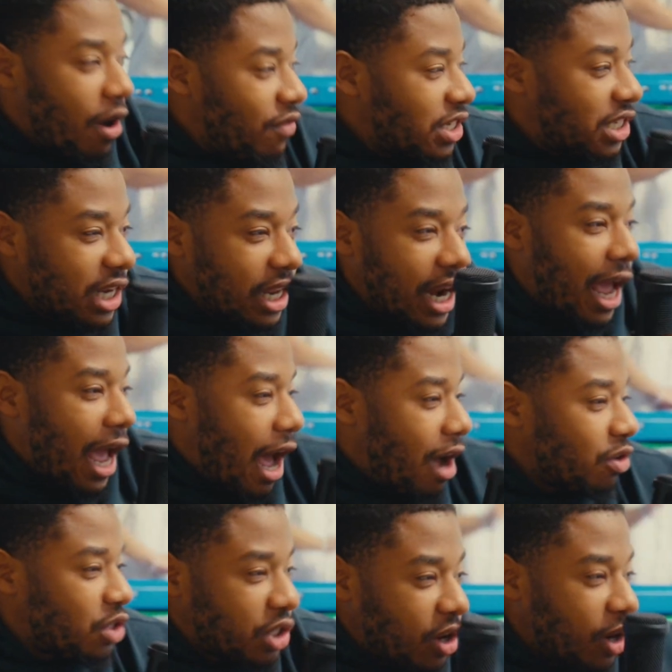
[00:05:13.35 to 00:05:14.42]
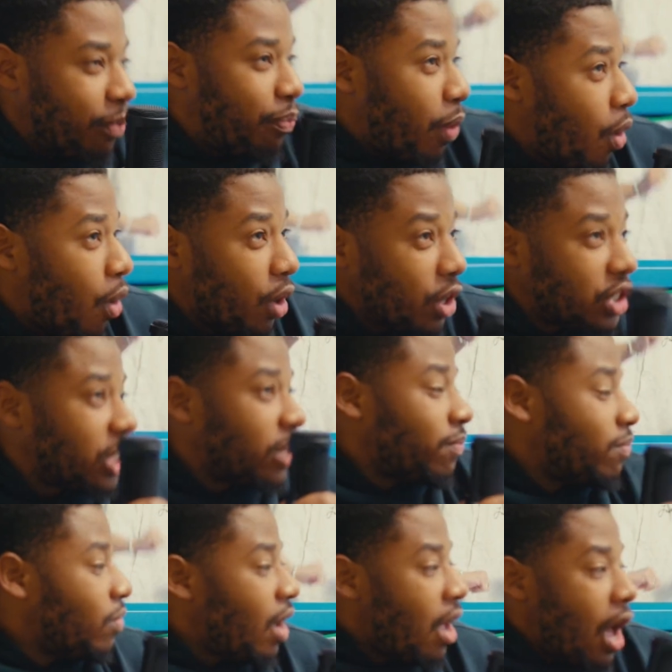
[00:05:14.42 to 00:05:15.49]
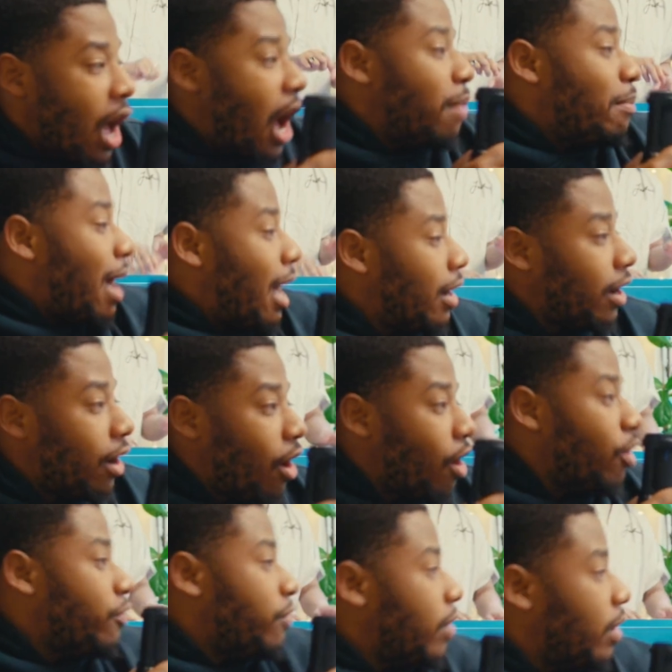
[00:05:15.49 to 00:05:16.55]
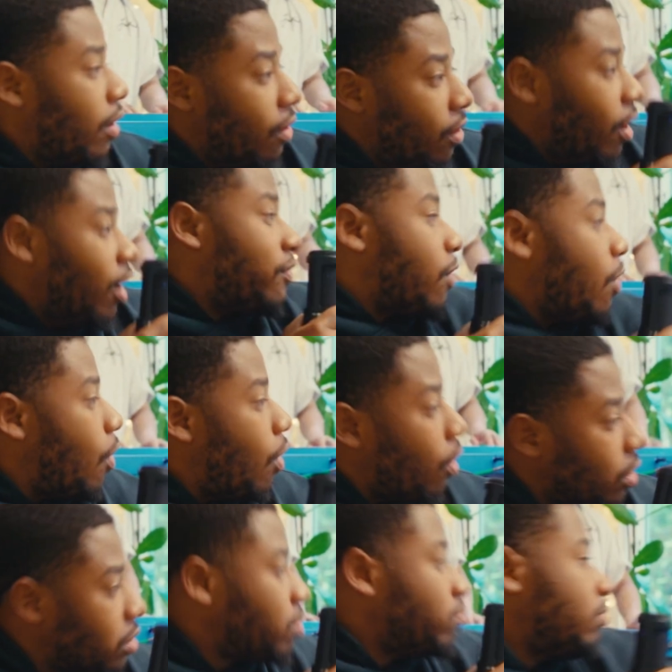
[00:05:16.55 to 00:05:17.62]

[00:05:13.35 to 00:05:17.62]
ever seen a house on a porch? I'm out in Guerneville, of course.